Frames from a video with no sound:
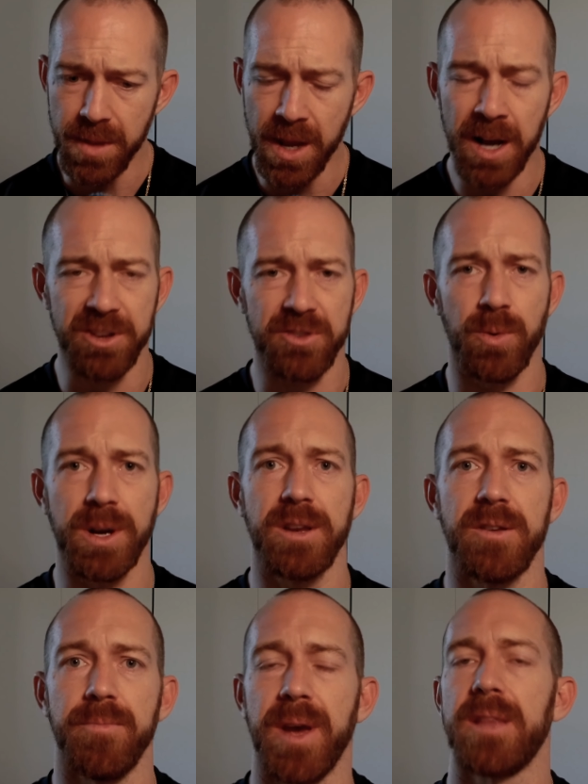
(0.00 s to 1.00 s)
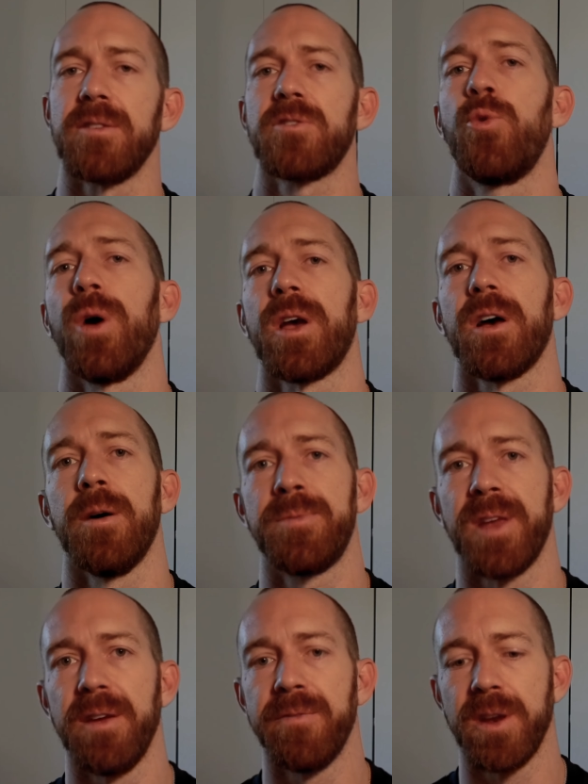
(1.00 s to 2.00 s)
I just wanted to make this quick
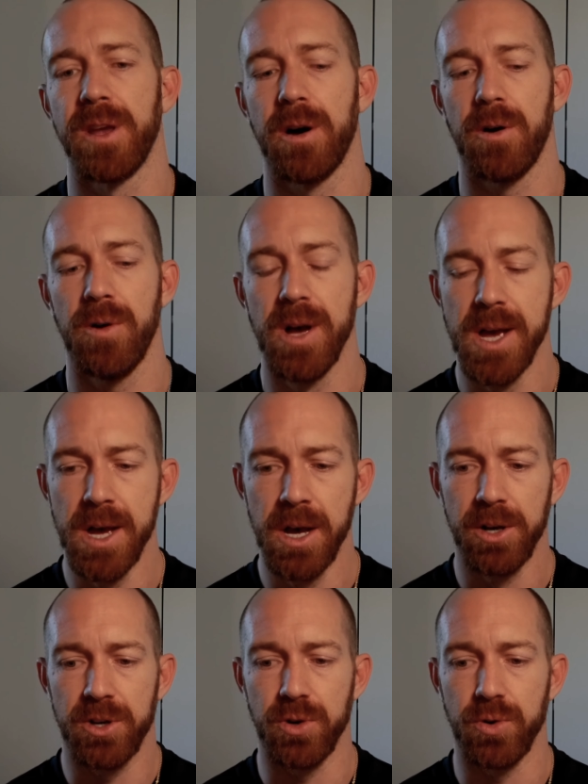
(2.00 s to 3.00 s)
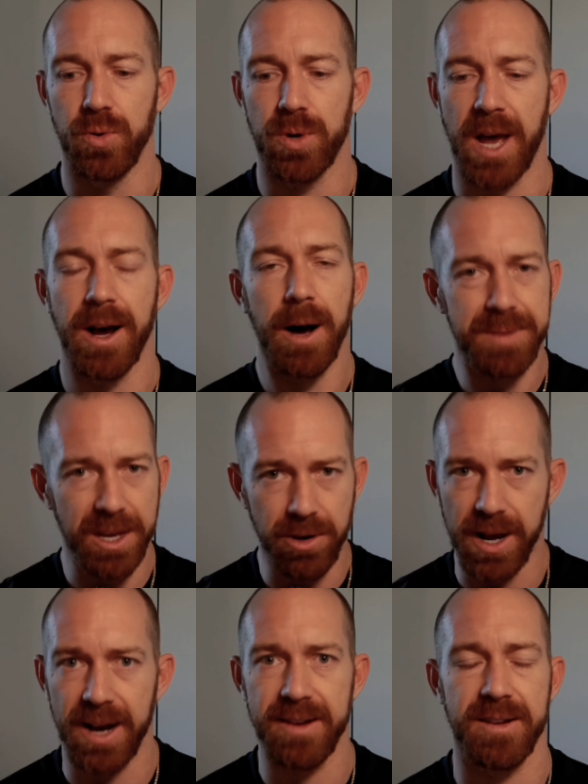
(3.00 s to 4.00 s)
update video to kind of update you
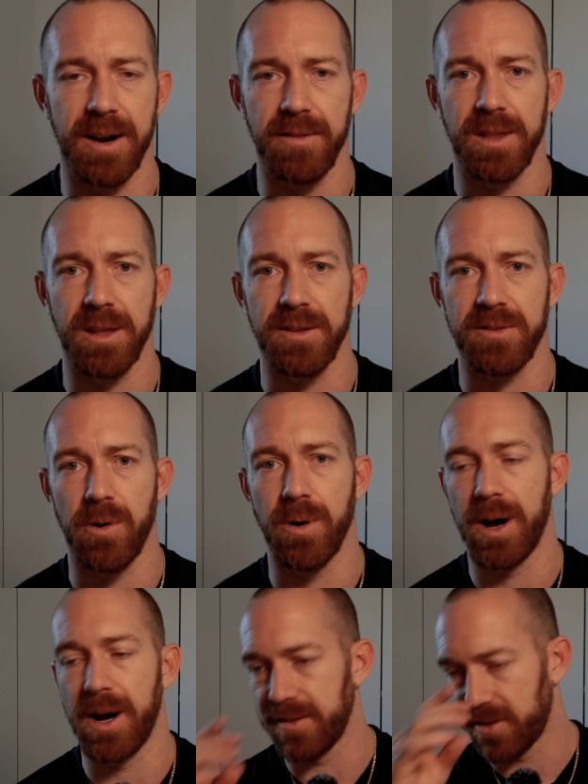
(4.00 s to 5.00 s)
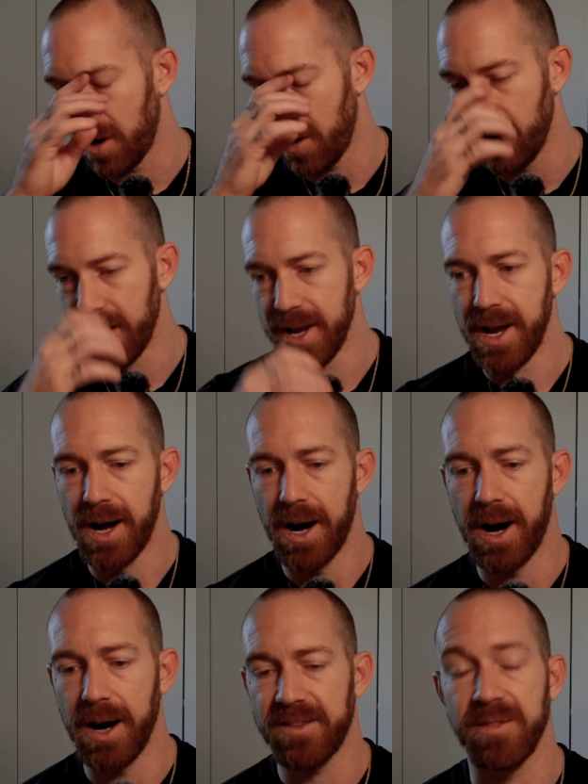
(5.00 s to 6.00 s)
guys on everything that's going on. So
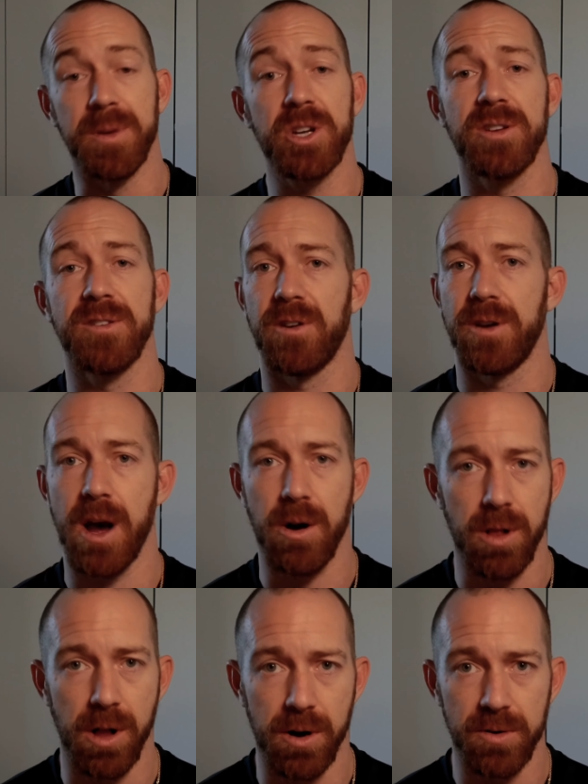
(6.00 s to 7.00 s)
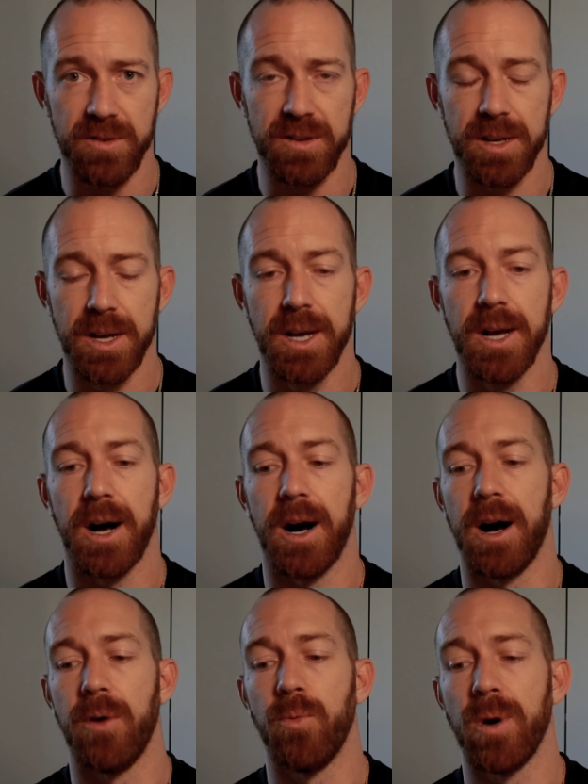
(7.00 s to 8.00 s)
submissions are now closed.
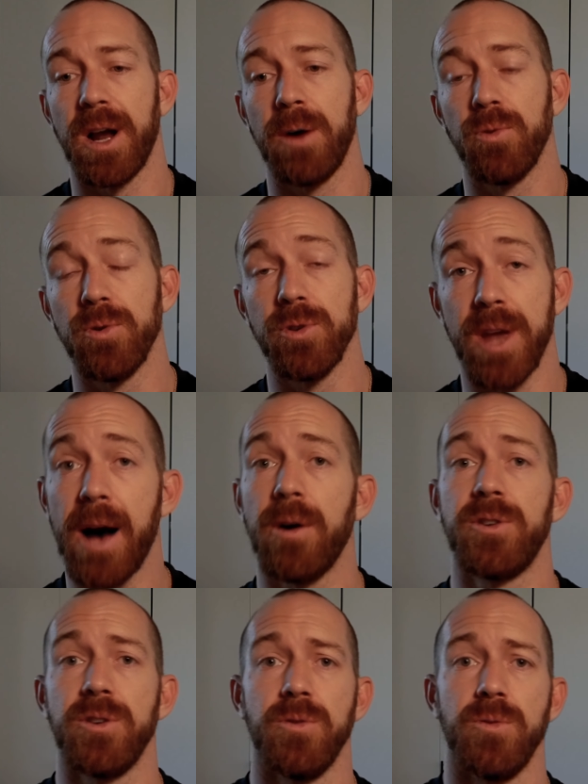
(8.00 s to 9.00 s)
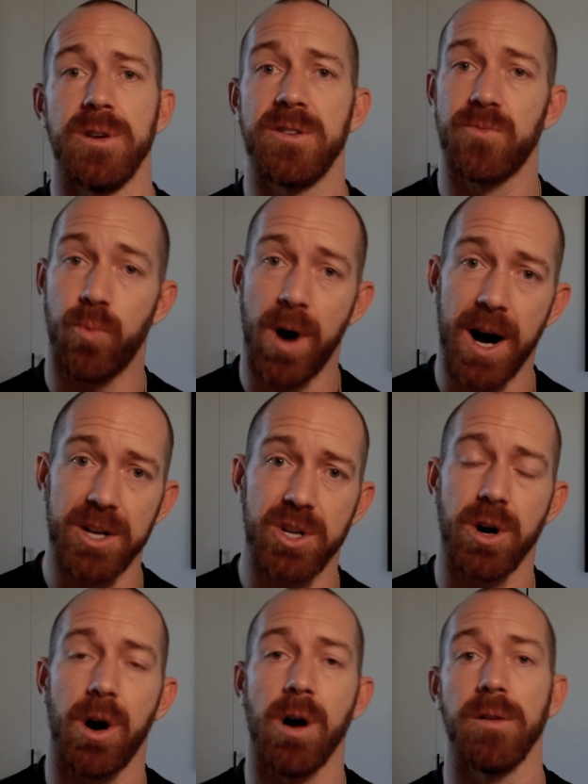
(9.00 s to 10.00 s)
What I will now do is
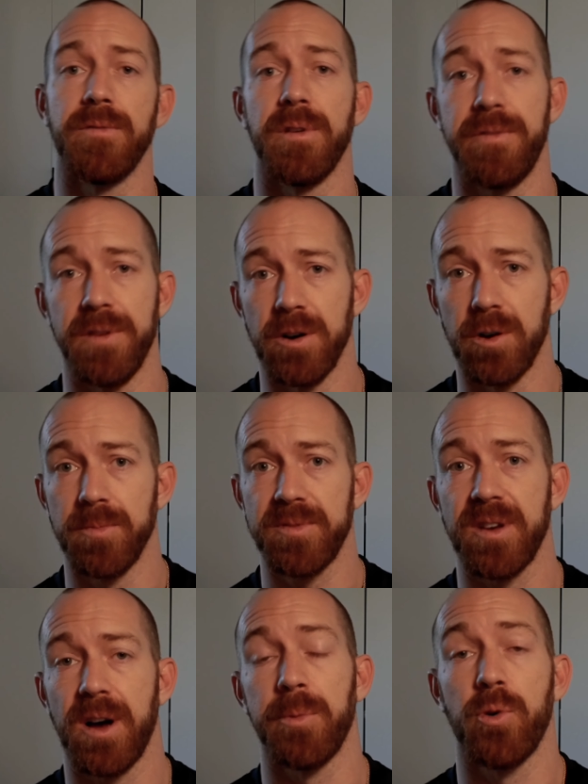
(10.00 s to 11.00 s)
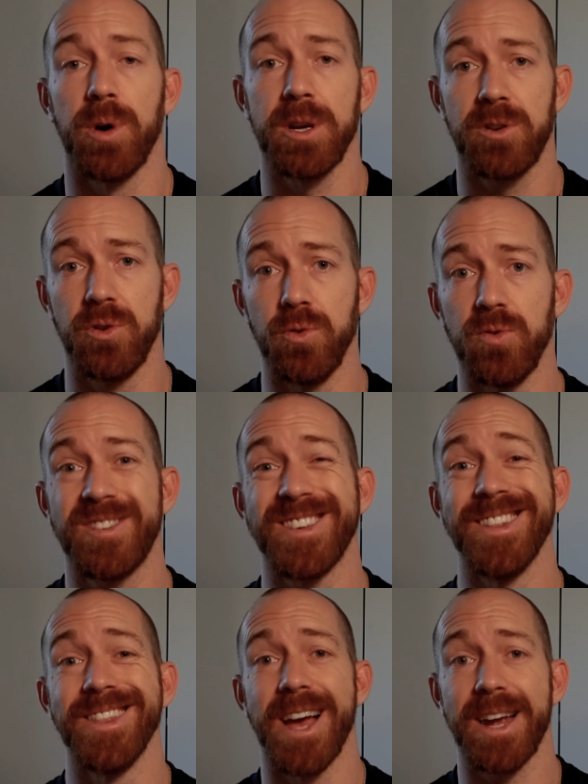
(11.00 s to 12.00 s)
watch all of the films. I'm going to
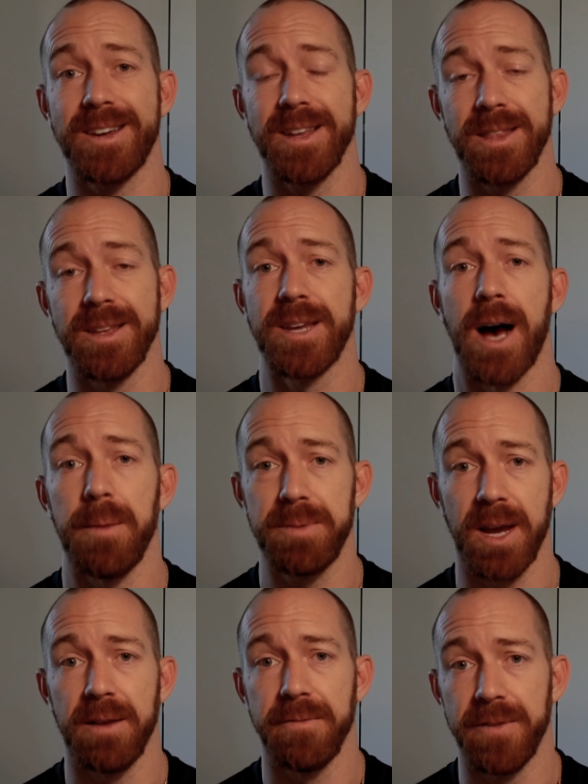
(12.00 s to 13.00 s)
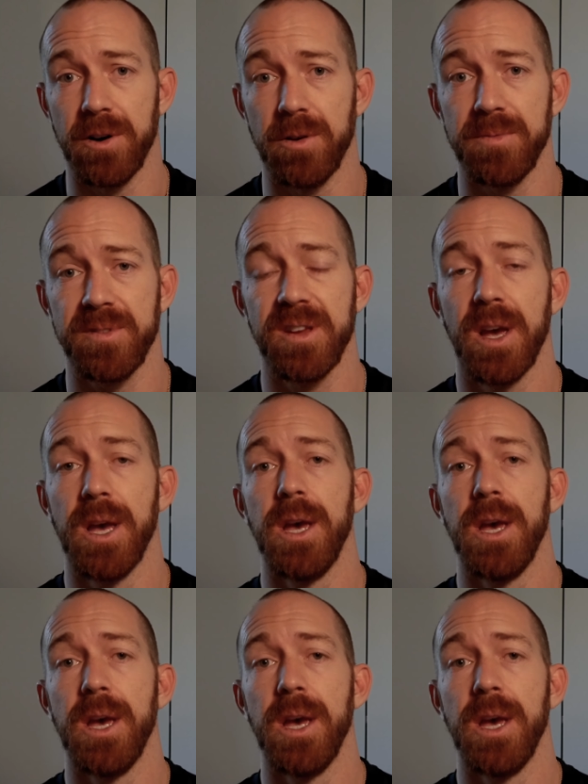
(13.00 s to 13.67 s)
select the top 10 films.